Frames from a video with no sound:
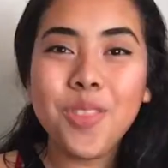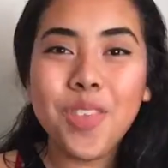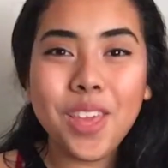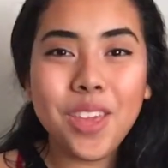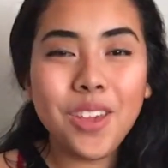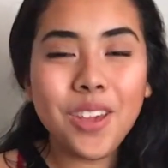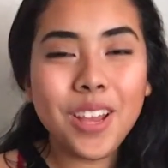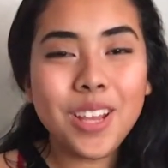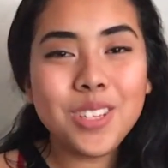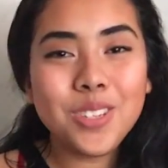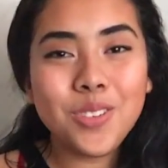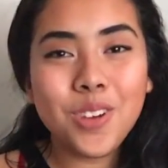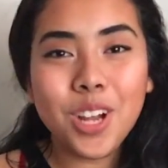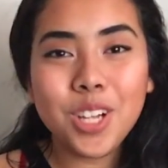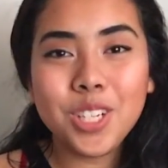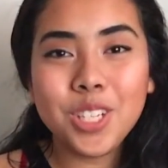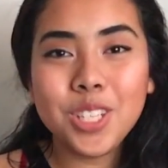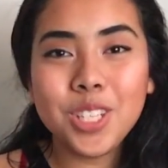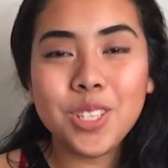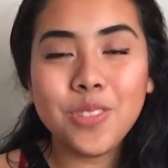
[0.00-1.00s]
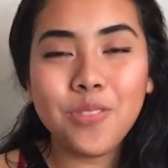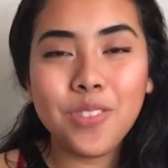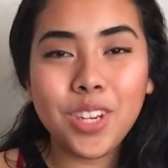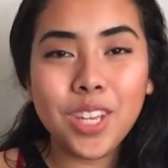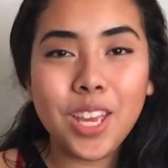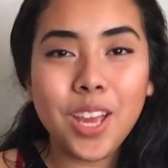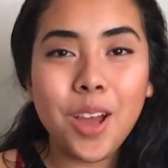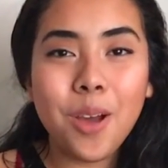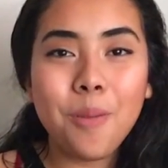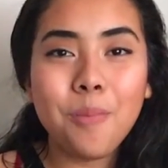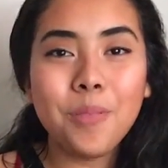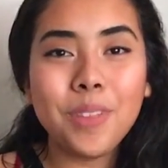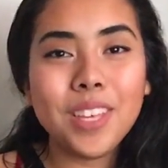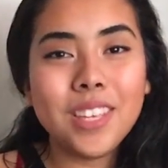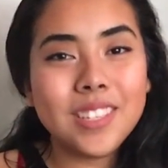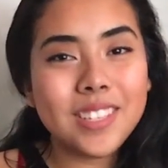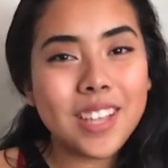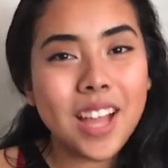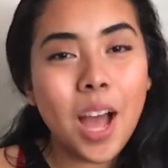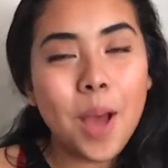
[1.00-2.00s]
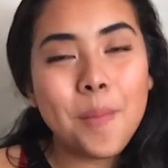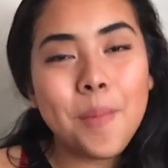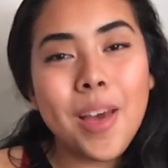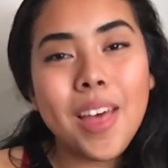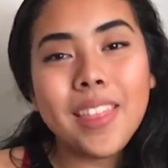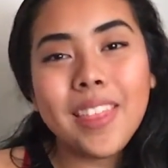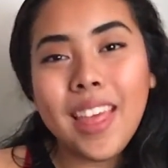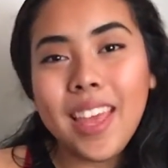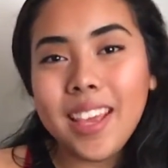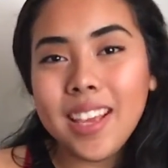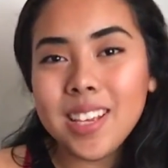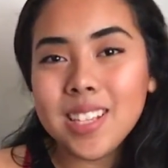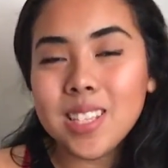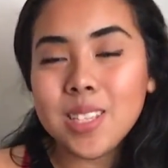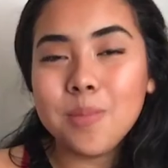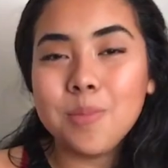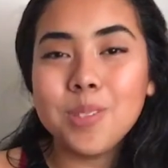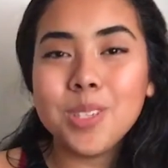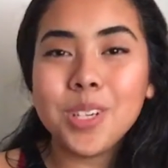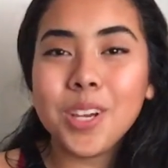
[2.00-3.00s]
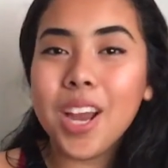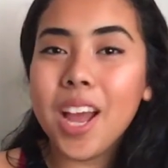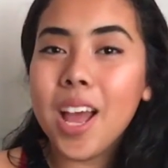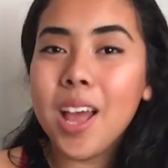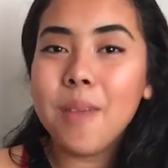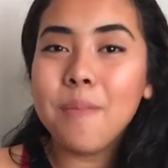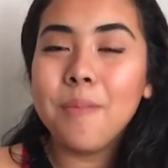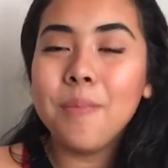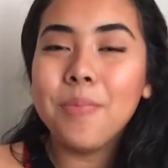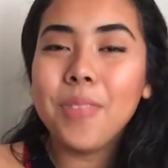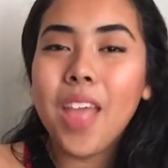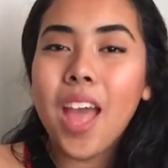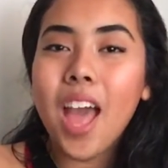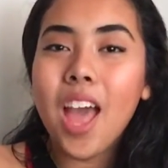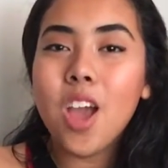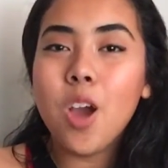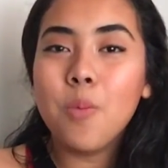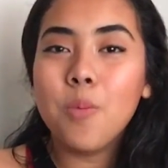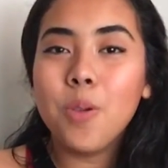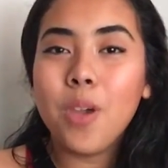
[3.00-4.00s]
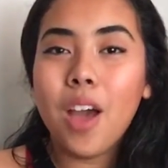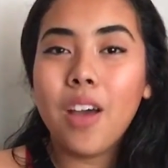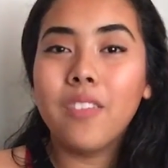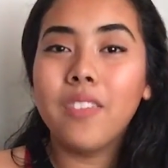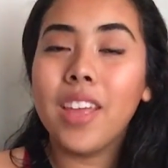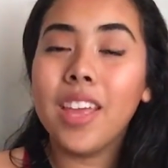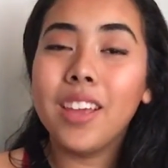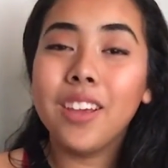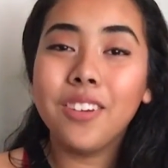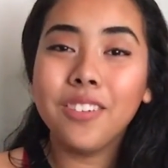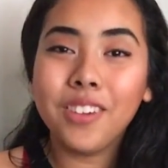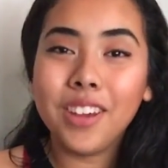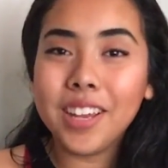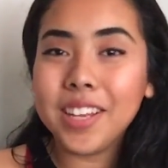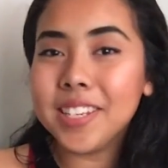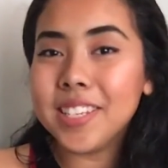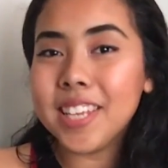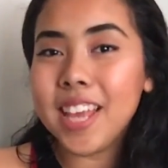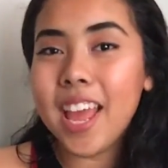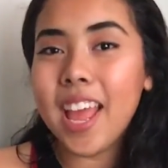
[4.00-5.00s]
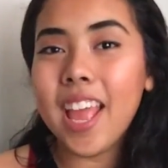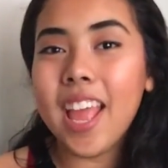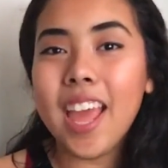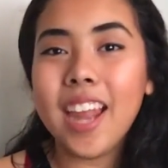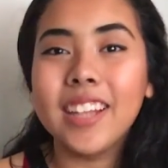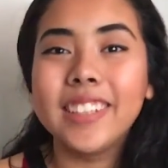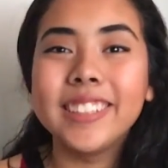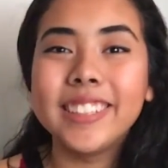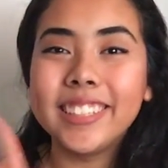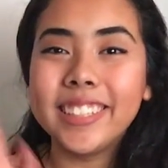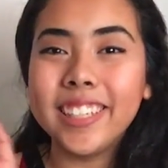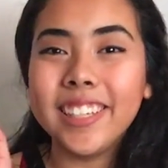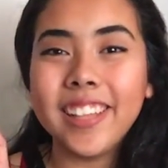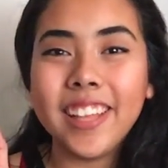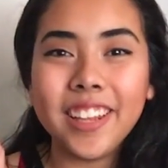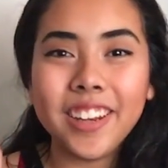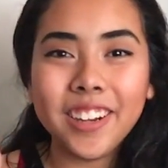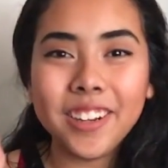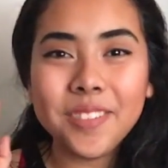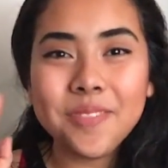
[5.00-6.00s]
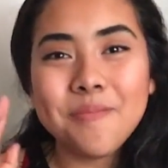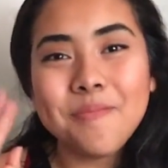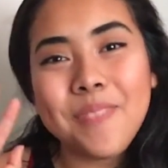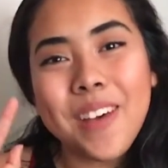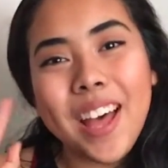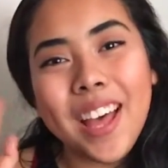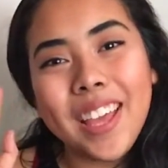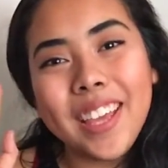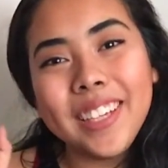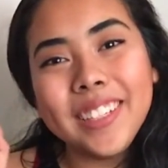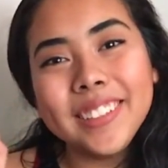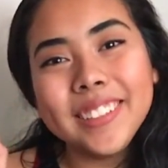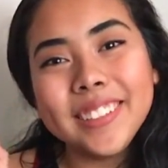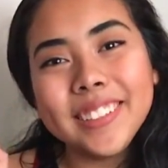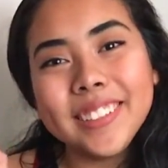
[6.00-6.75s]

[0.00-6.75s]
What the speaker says: Thank you guys for watching this video. Please comment, like, and subscribe. I hope you have a great day, and I'll see you later. Bye!